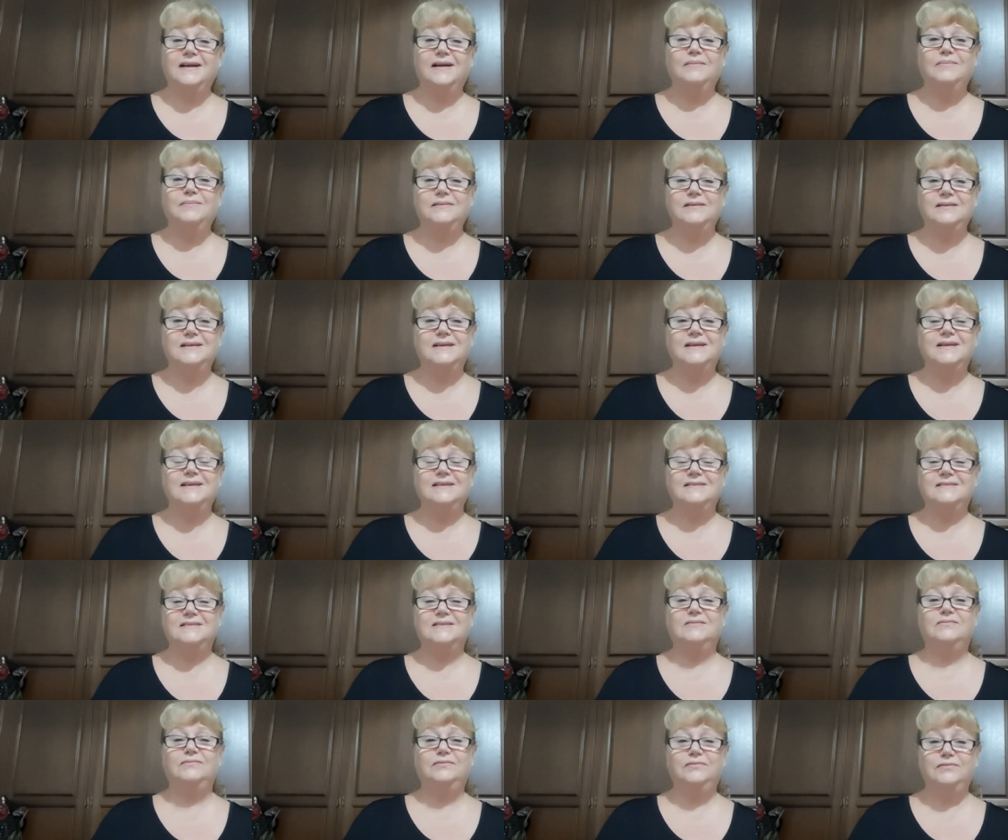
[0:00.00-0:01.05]
a couple of
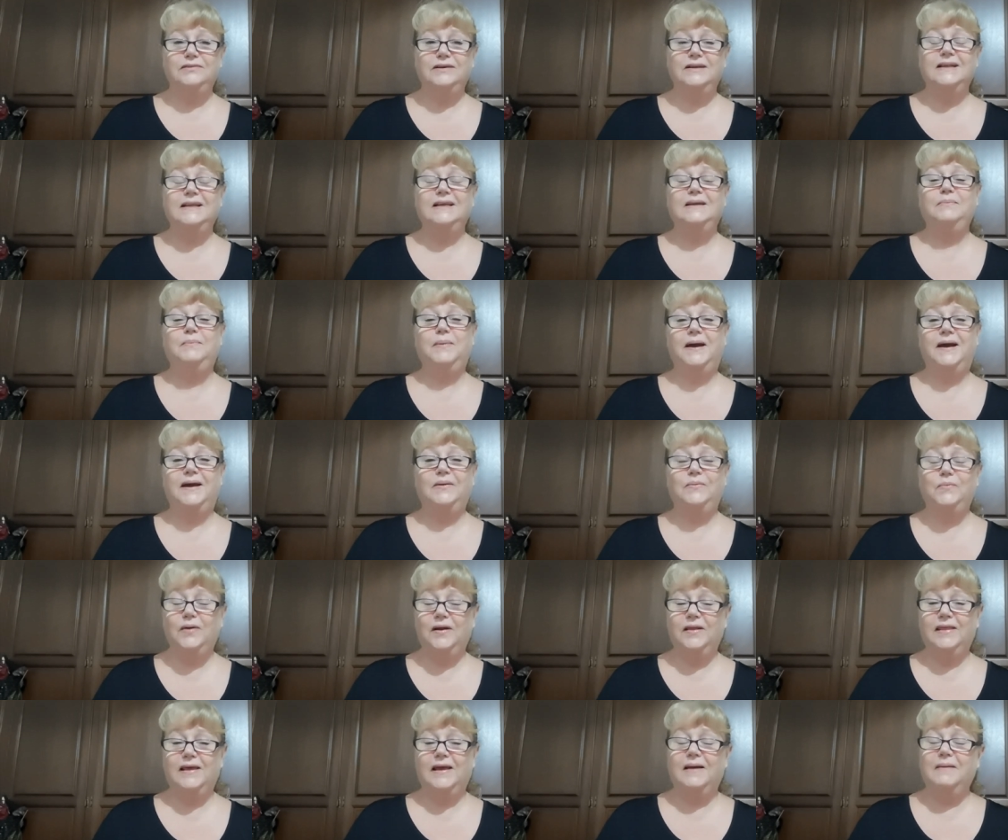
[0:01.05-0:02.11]
days of really bad
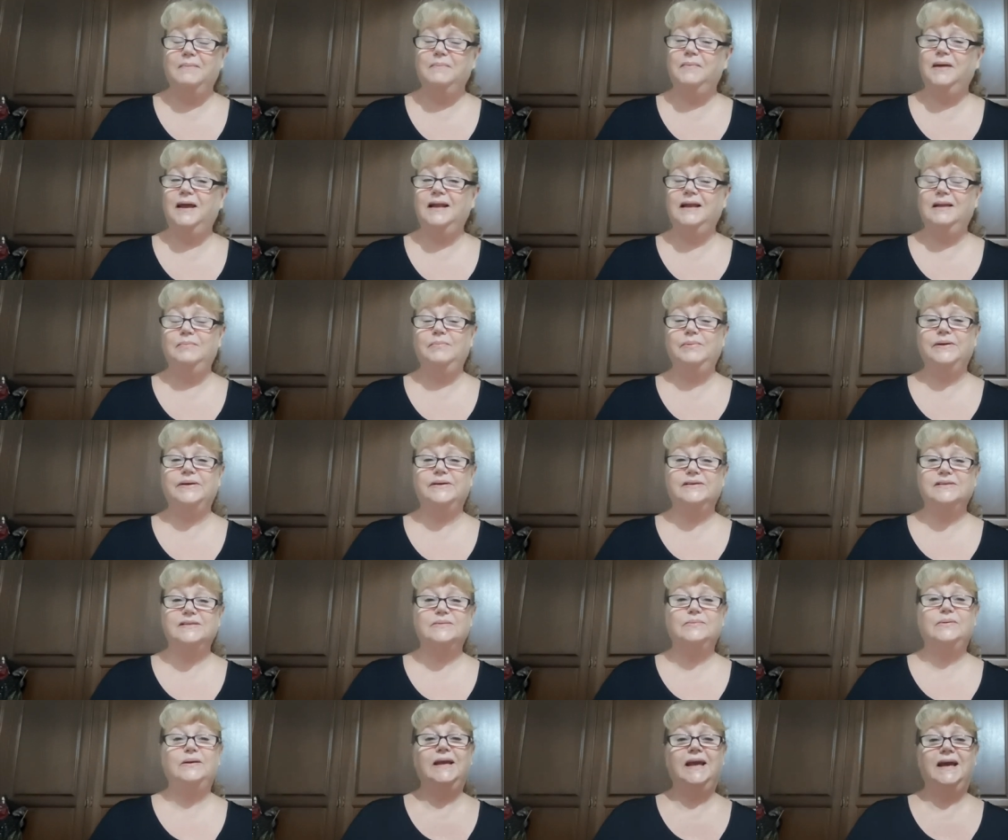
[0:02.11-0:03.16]
weather, mainly
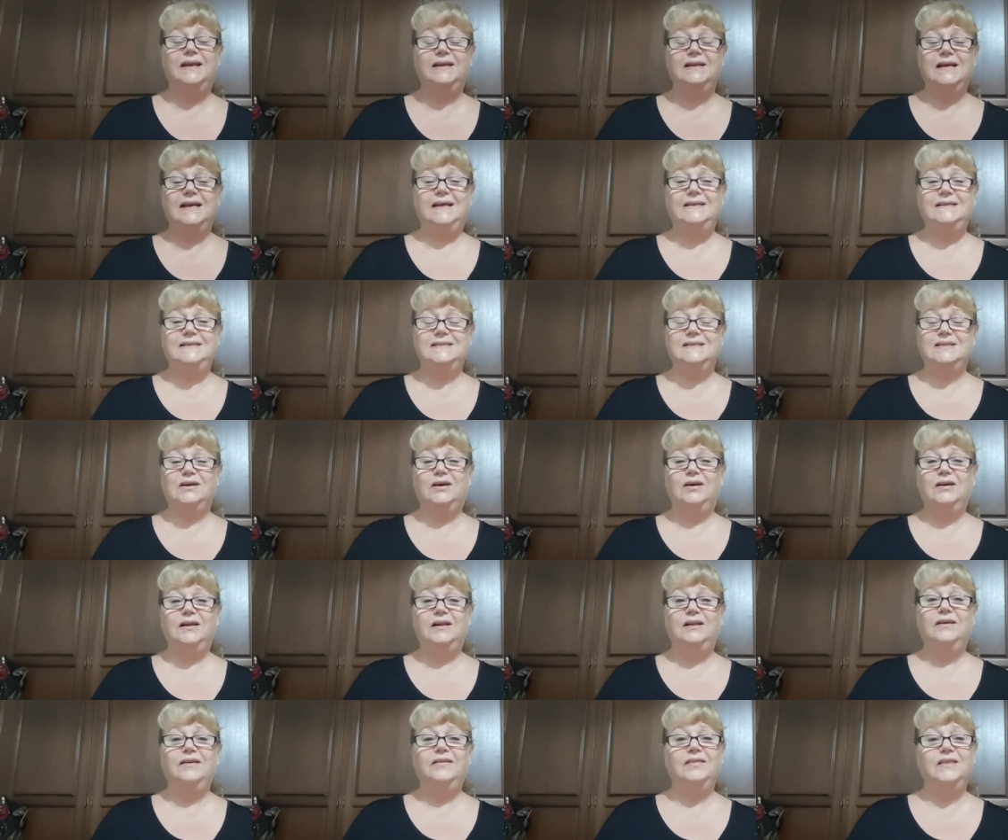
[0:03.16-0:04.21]
because we had a
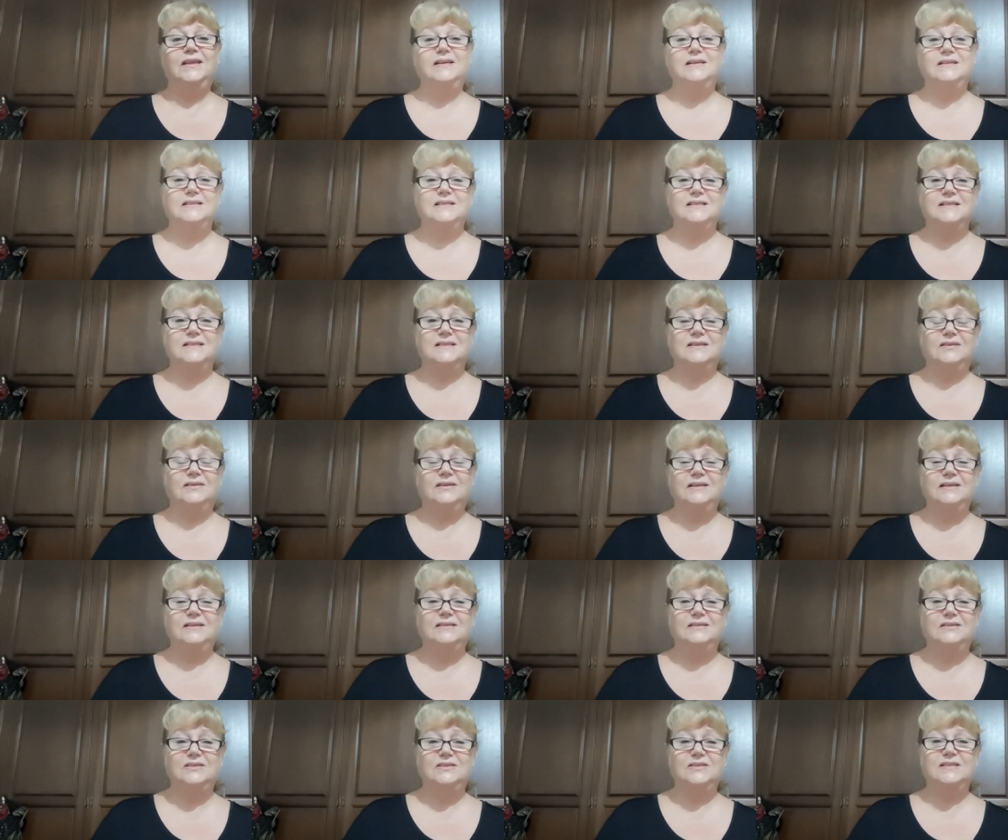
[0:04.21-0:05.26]
cyclone that
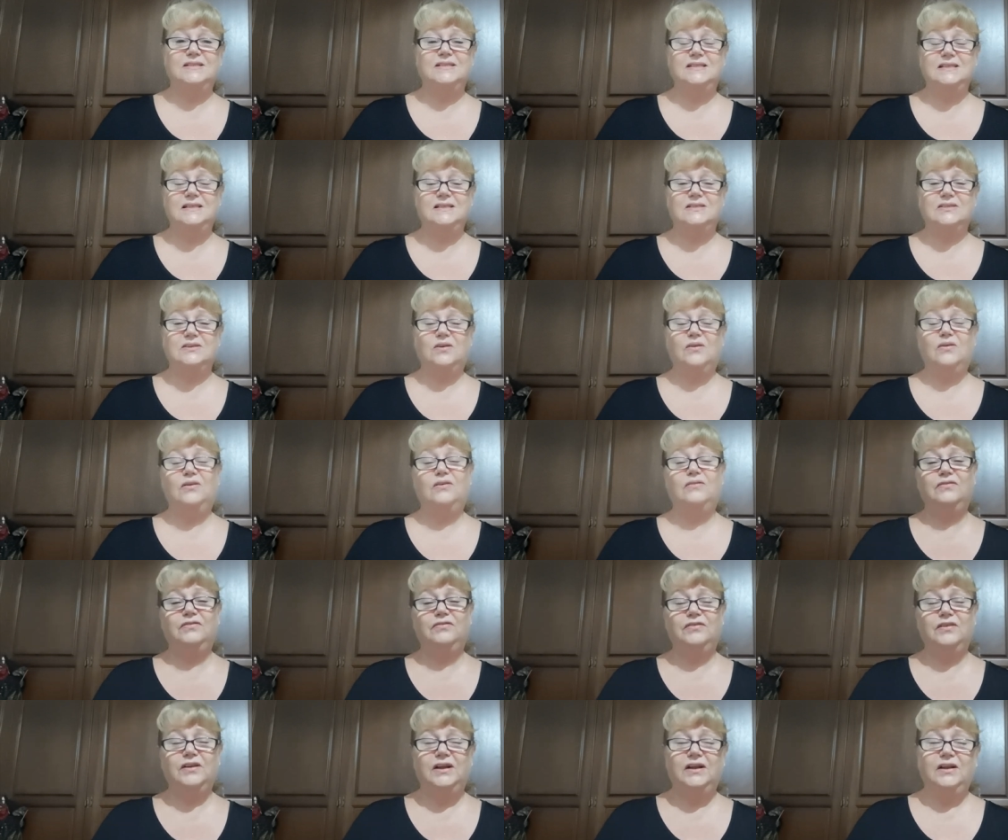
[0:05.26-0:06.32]
decided to sit
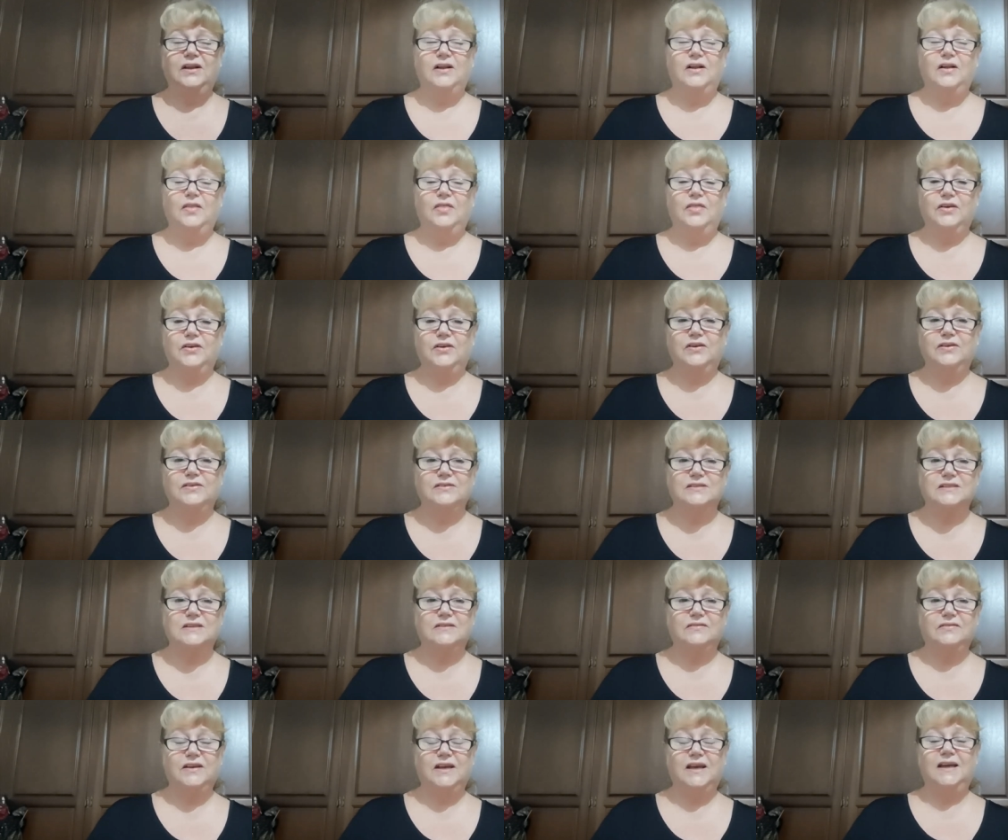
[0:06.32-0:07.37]
off the
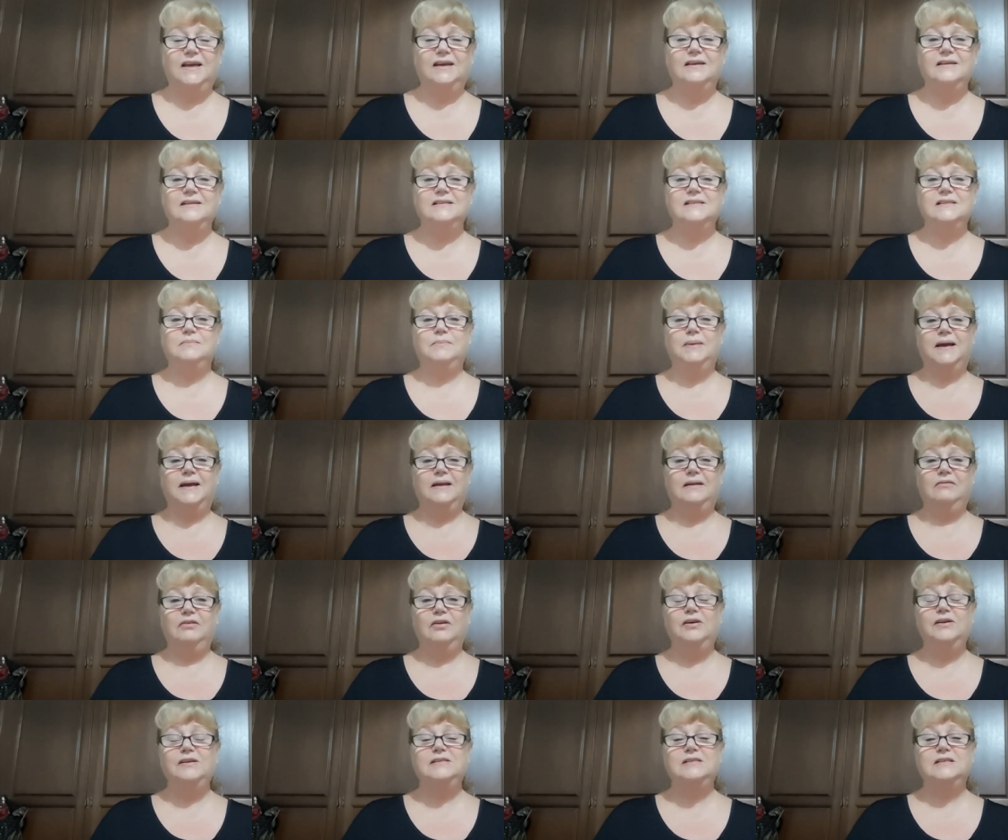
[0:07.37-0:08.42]
coast of Cairns, about
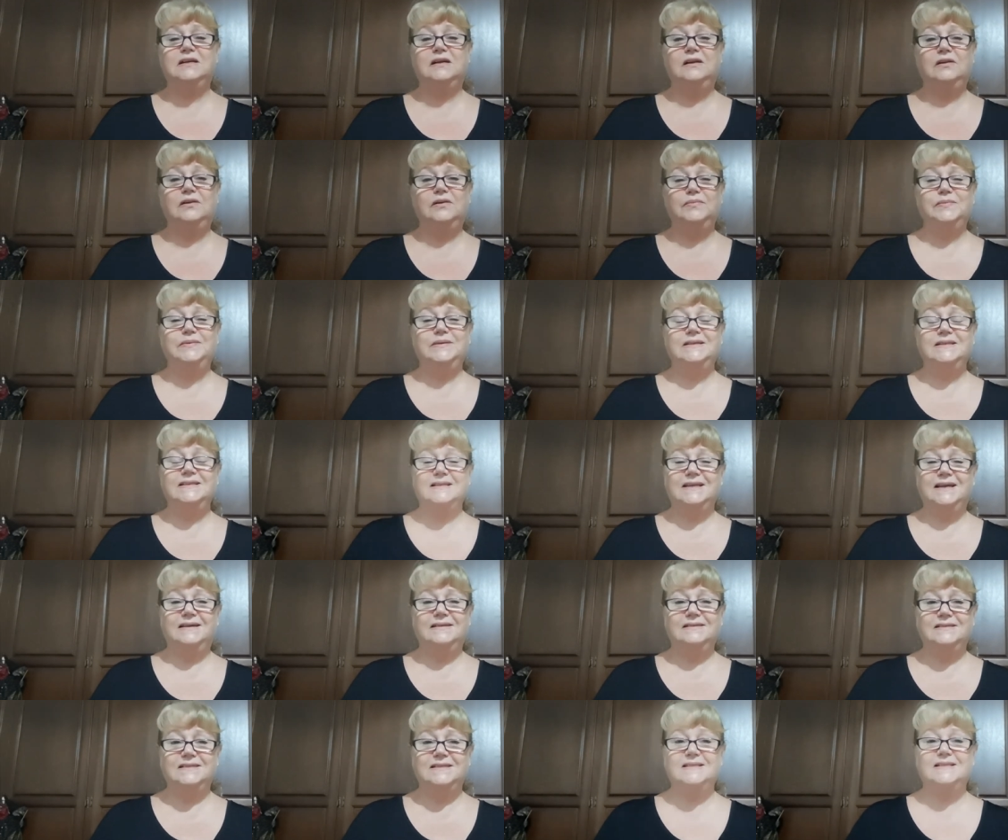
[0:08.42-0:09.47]
90 kilometres
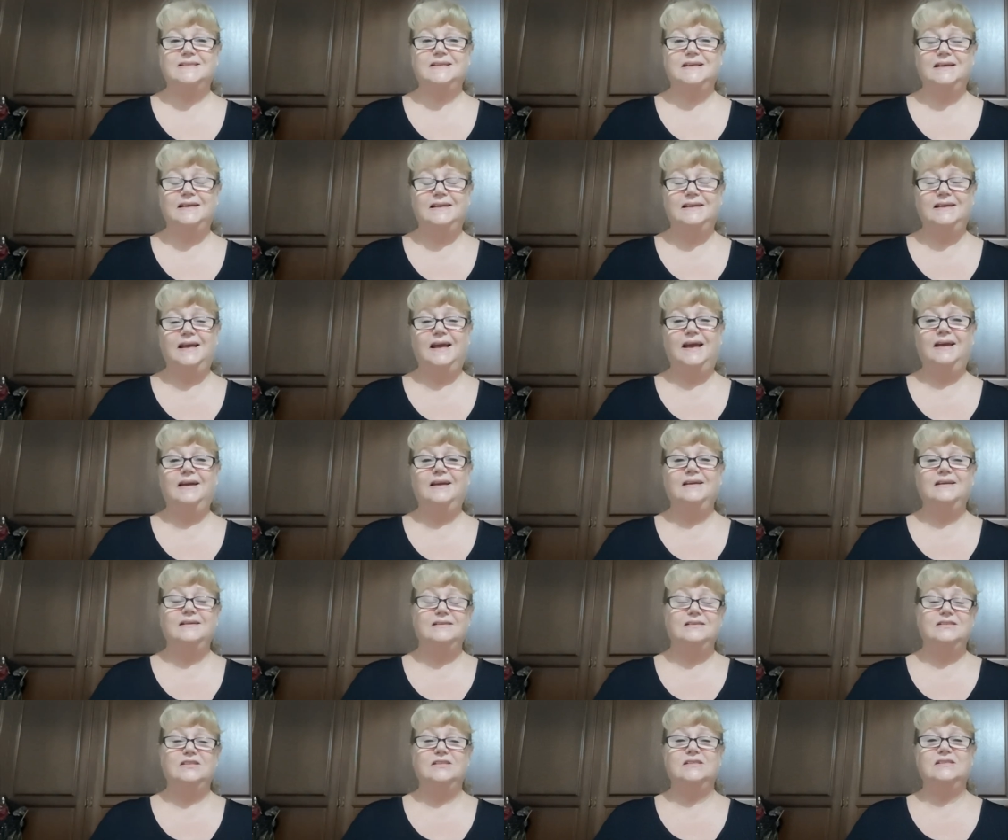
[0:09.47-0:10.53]
out to sea,
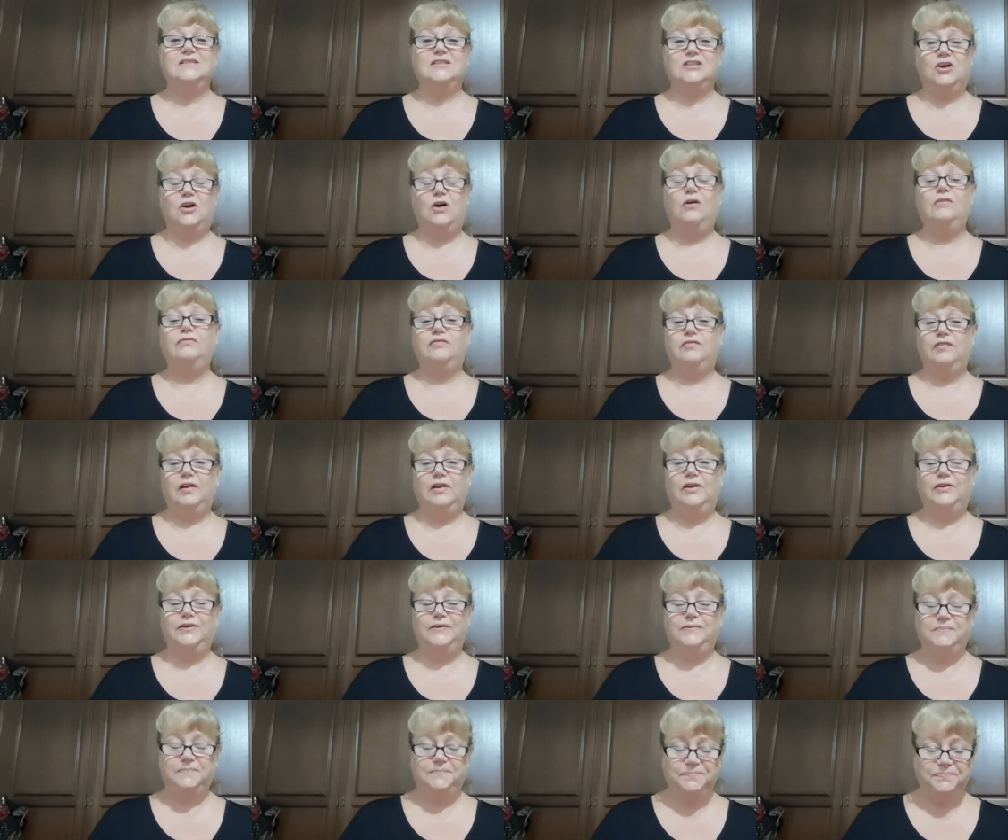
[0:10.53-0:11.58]
and just cough a
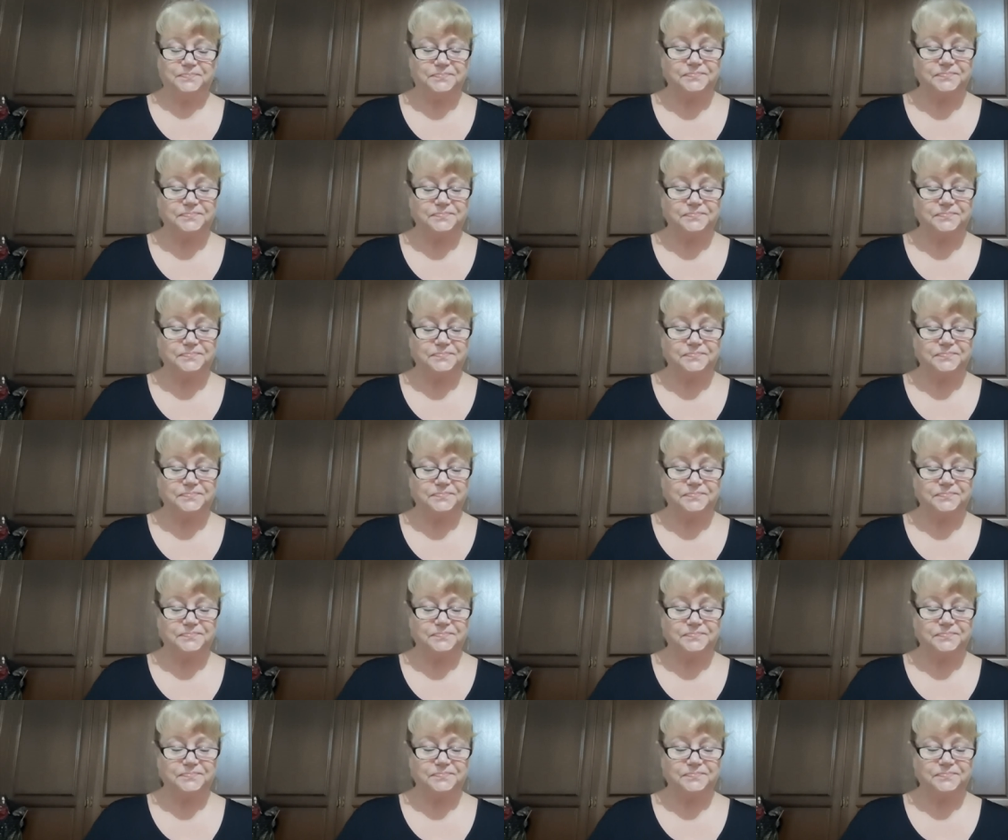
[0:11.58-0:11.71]
lot.